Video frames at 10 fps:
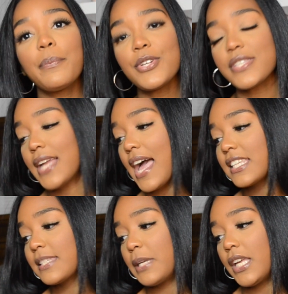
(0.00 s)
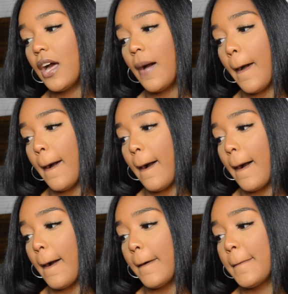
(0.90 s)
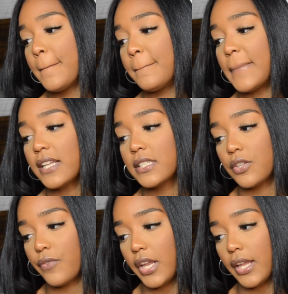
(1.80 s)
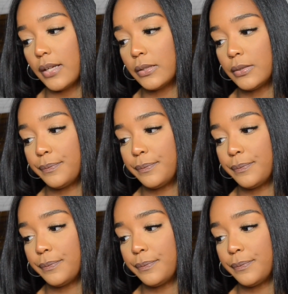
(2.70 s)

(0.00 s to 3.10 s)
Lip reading: person asked me mozzarella.